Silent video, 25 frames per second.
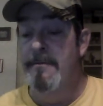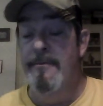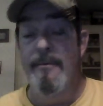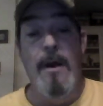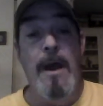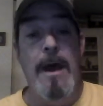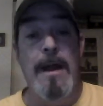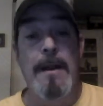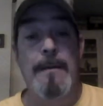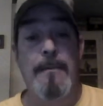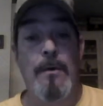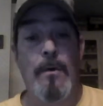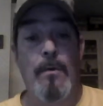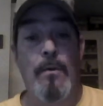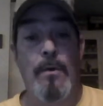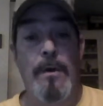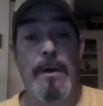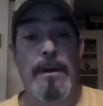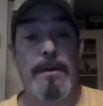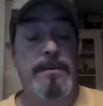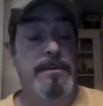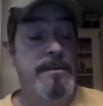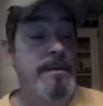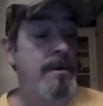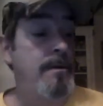Friday
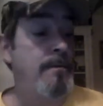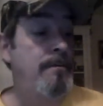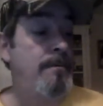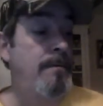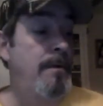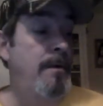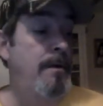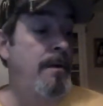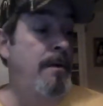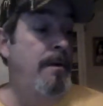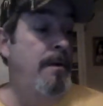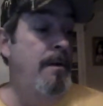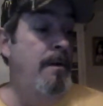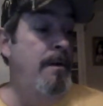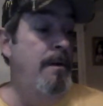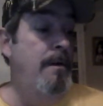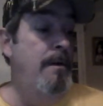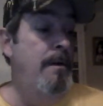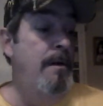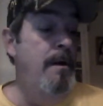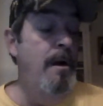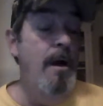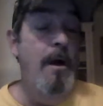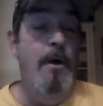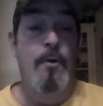morning, so
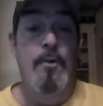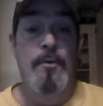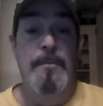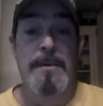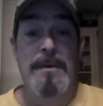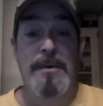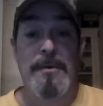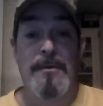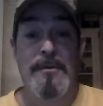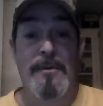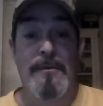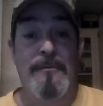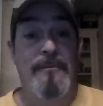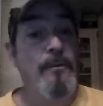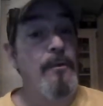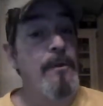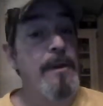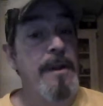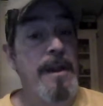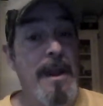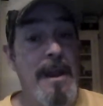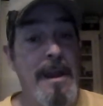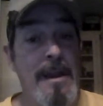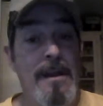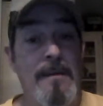I ought to be doing a
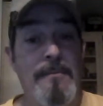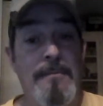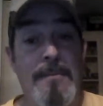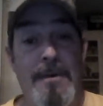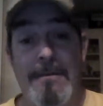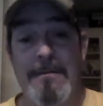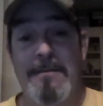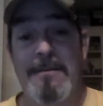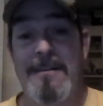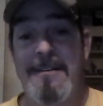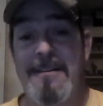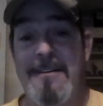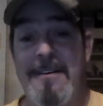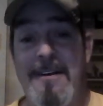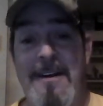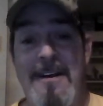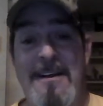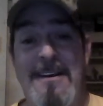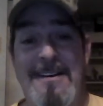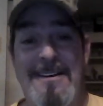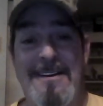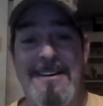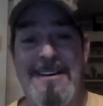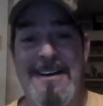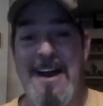freehand, but
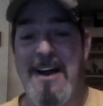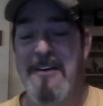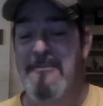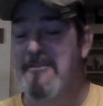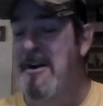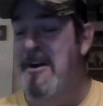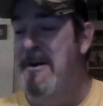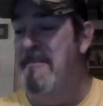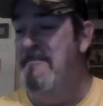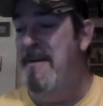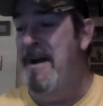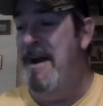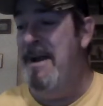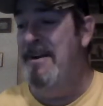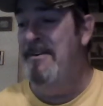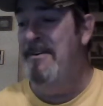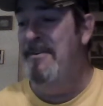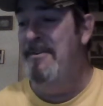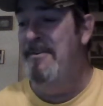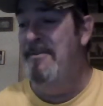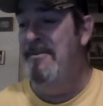I'll come back and